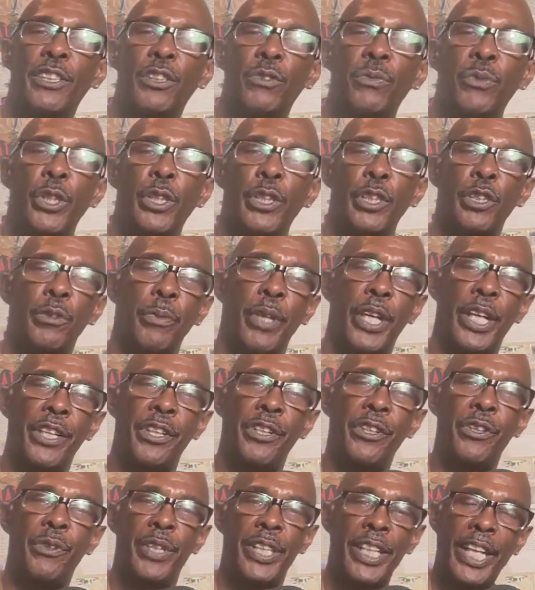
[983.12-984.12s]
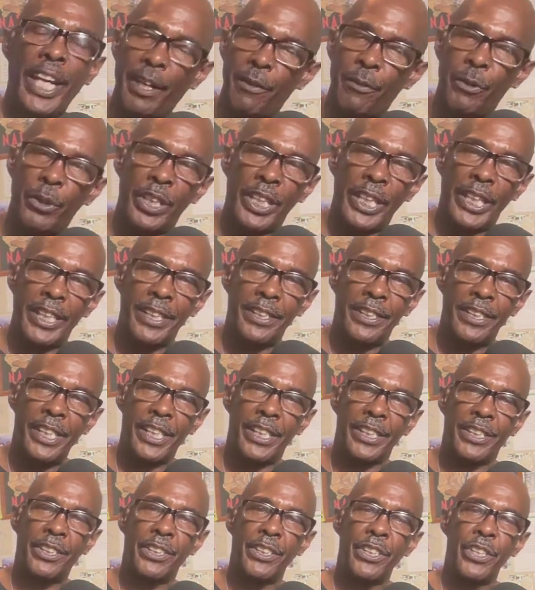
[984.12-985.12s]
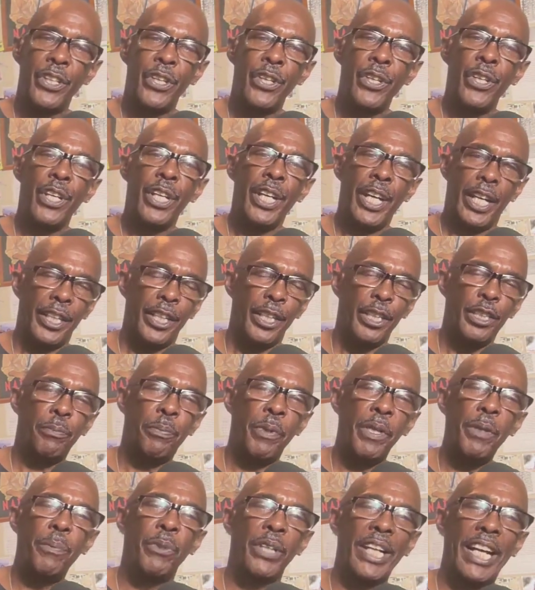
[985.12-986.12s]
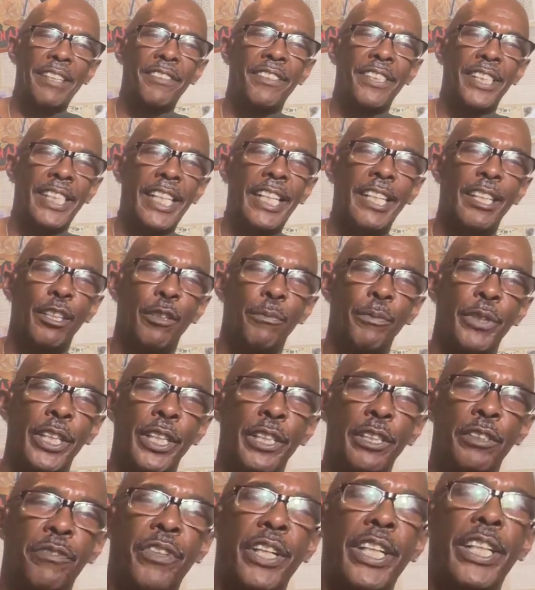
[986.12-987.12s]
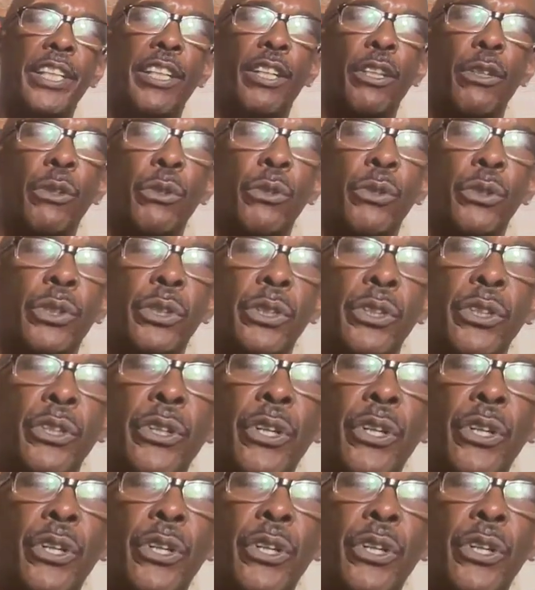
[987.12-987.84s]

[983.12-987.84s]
as real as me and you, and they really exist. And there's people that seen them, and there's videos